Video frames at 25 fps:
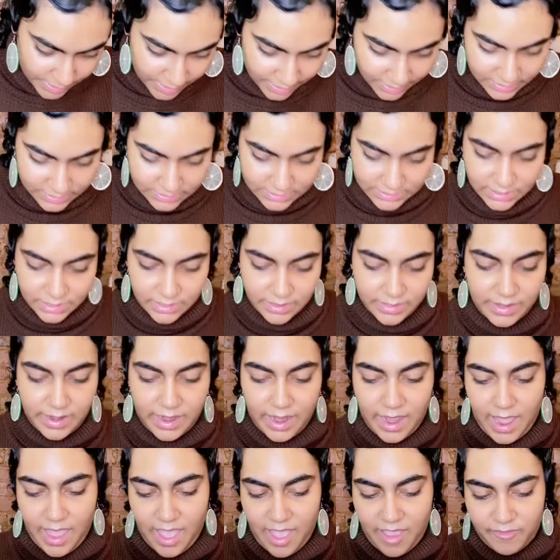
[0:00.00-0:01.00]
concealer, then
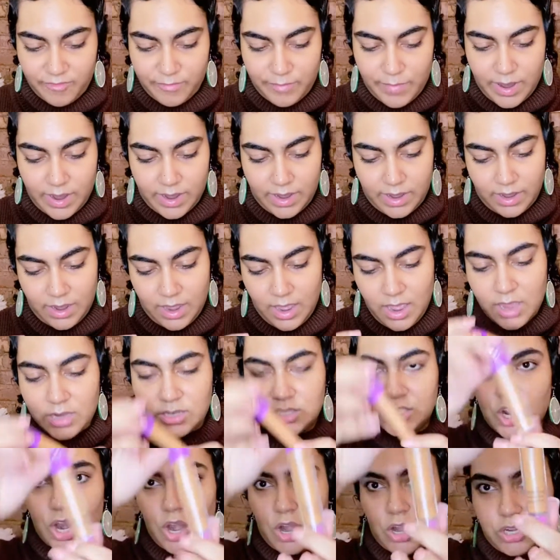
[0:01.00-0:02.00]
I have my
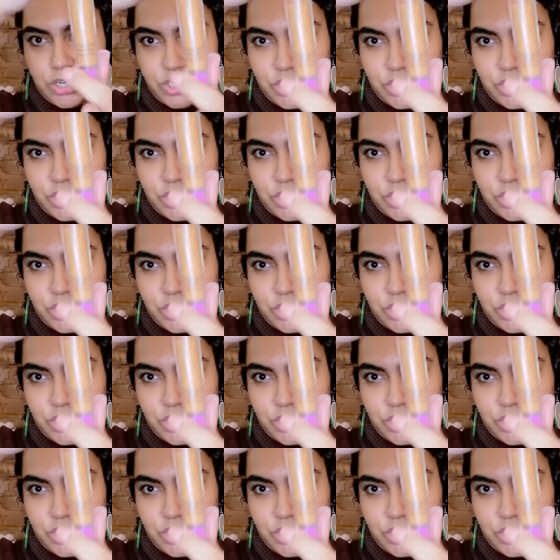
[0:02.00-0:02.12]
Tarte